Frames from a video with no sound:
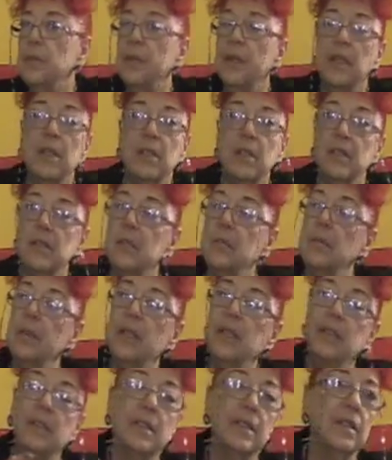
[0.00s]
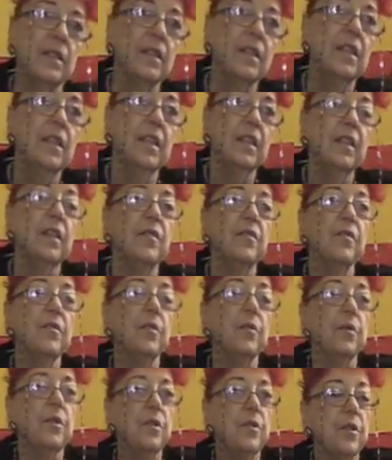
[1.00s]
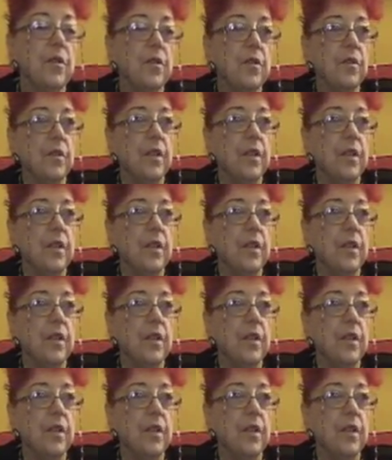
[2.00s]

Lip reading: meld and mix and get to know each other,